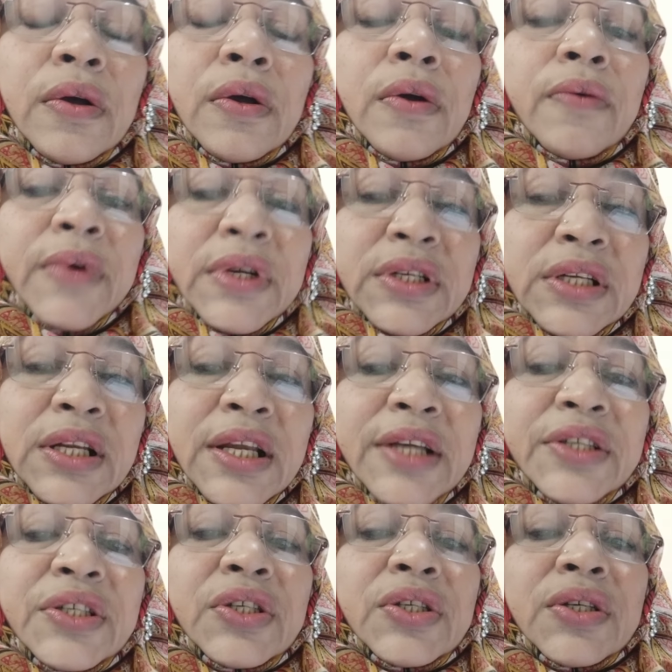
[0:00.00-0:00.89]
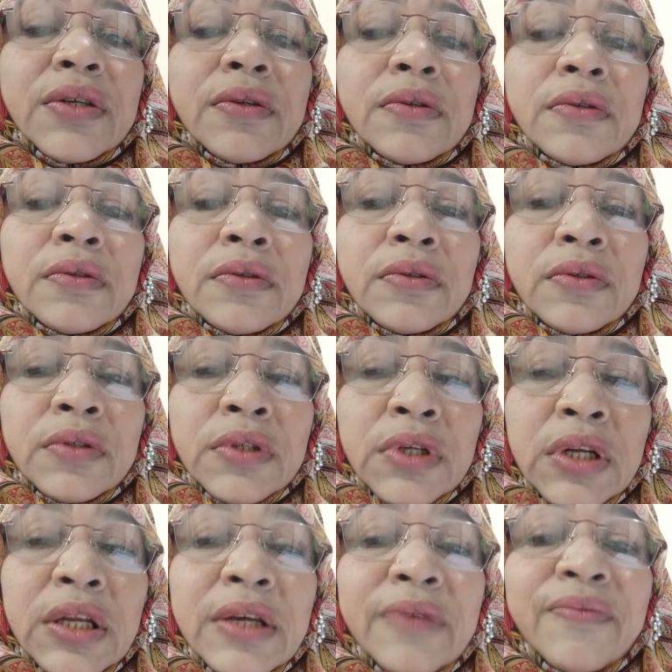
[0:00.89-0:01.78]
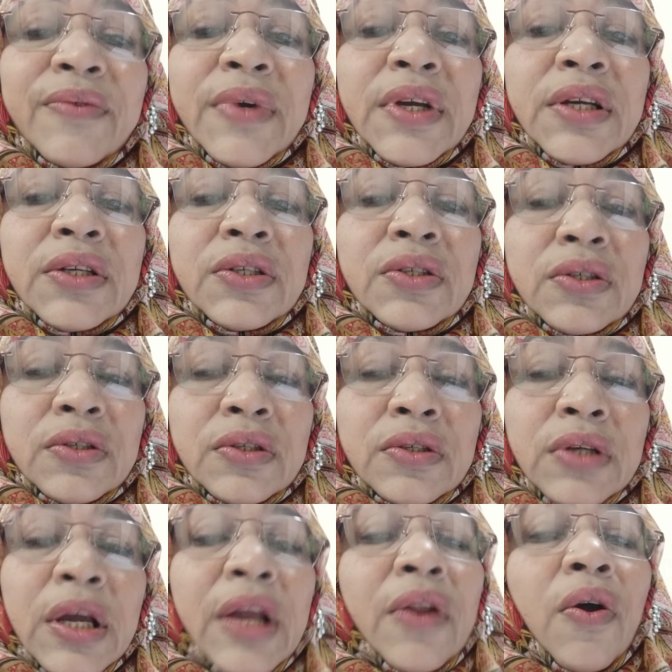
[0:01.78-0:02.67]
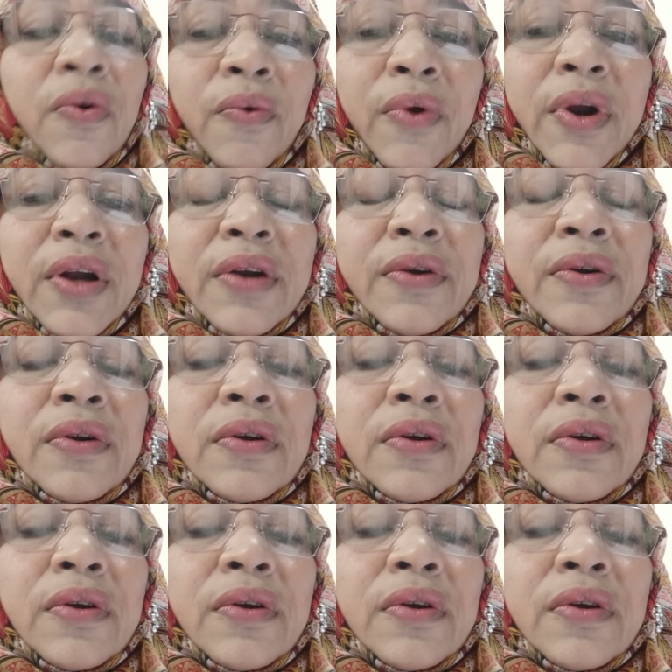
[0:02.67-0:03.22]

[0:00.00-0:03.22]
fertilization, cleavage, and onward.